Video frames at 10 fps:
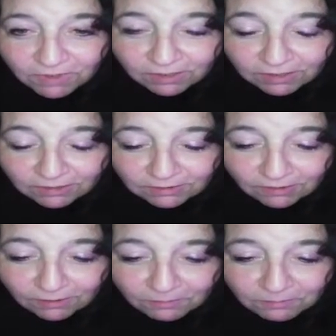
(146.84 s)
and
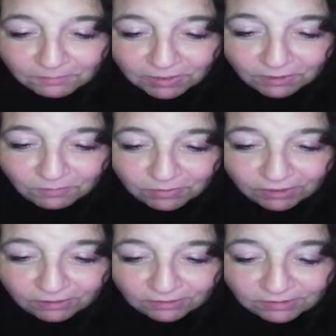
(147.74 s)
become
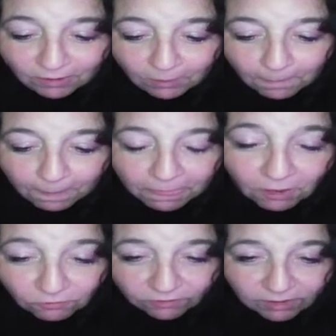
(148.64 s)
bigger, so
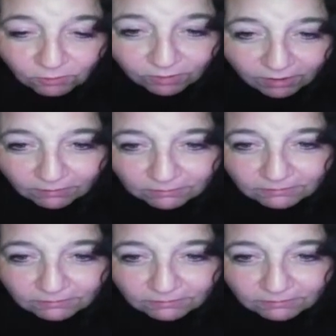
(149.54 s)
hopefully it will,